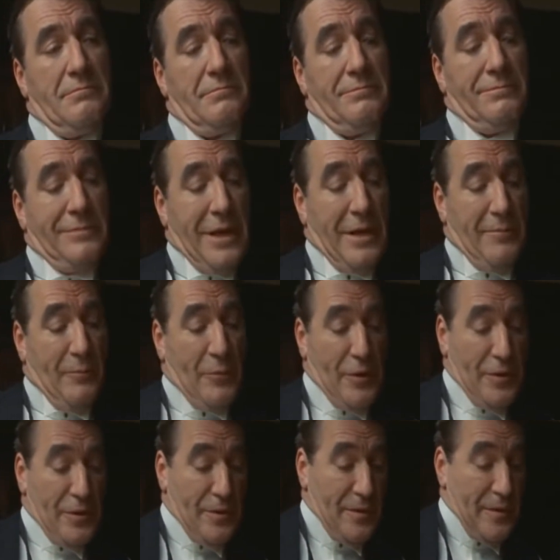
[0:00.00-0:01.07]
I'm not
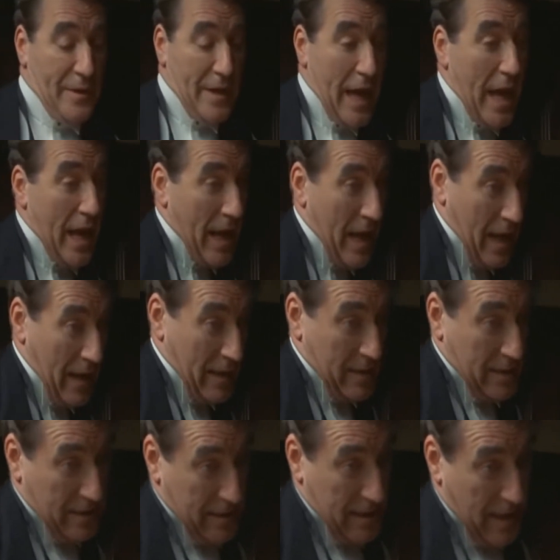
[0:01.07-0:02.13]
sure that I
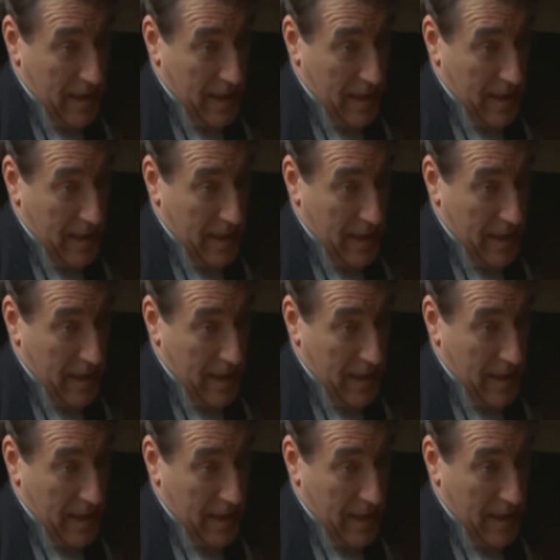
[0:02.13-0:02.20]
understand